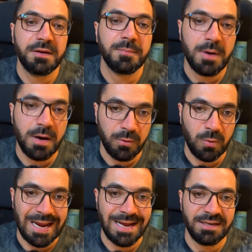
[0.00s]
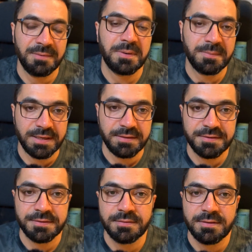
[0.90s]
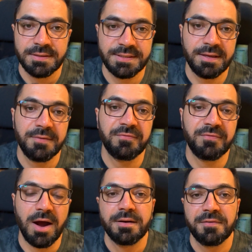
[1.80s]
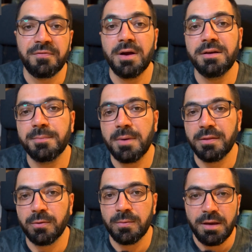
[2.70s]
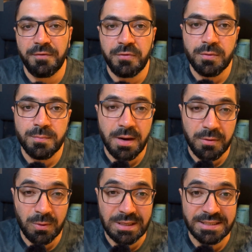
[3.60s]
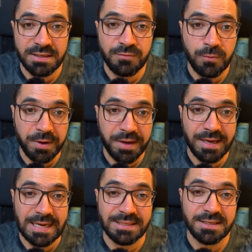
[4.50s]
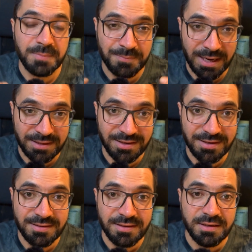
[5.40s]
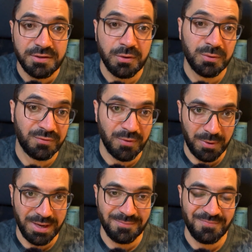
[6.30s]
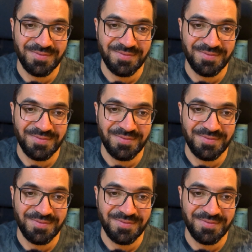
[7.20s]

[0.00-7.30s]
the model and implement. Step 5. Refine the model. If your model isn't working as expected, don't worry.